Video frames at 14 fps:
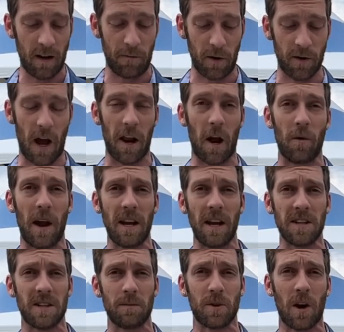If you're not already a
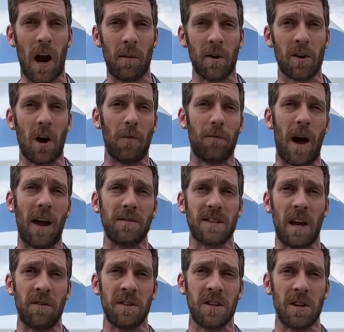subscriber, call
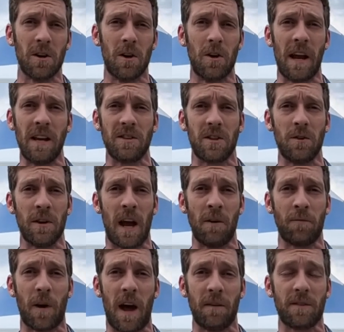
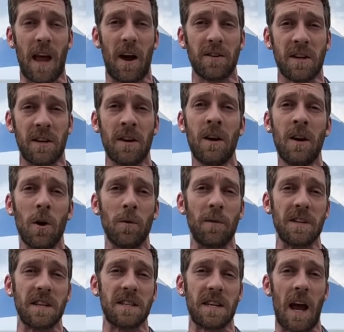570-829-5000 or
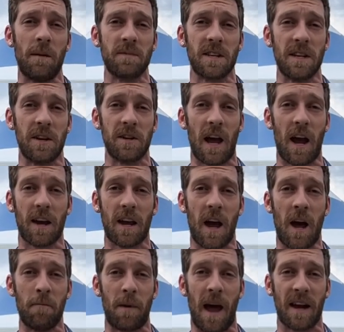visit
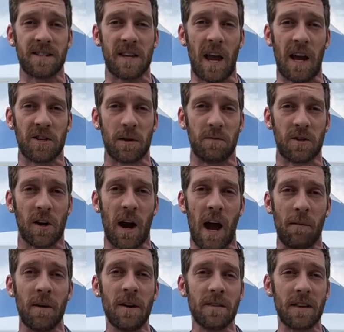timesleader.com backslash
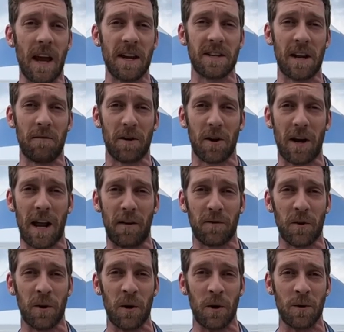subscribe. Thanks and have a great
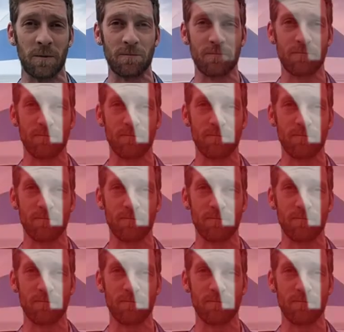afternoon.